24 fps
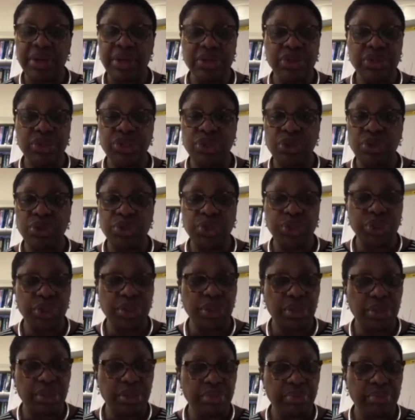
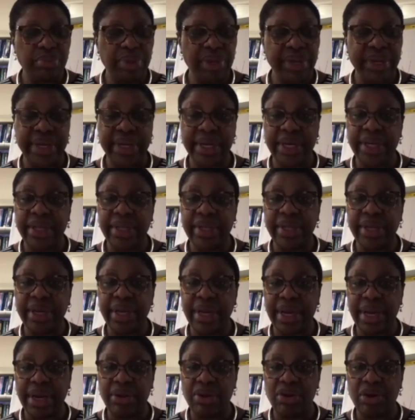social, political, and
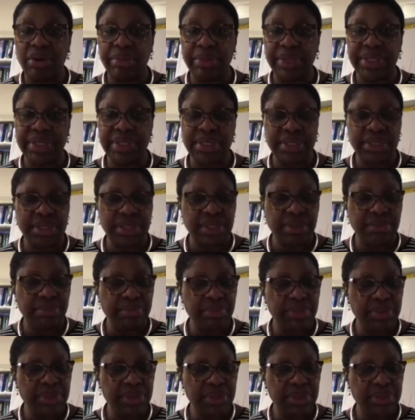economic
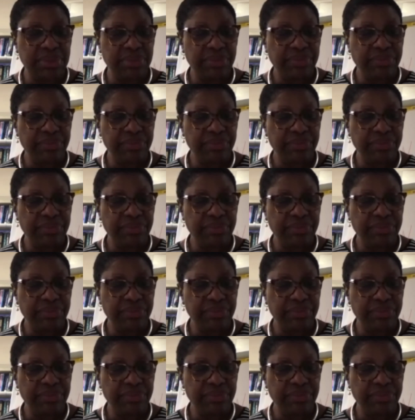systems.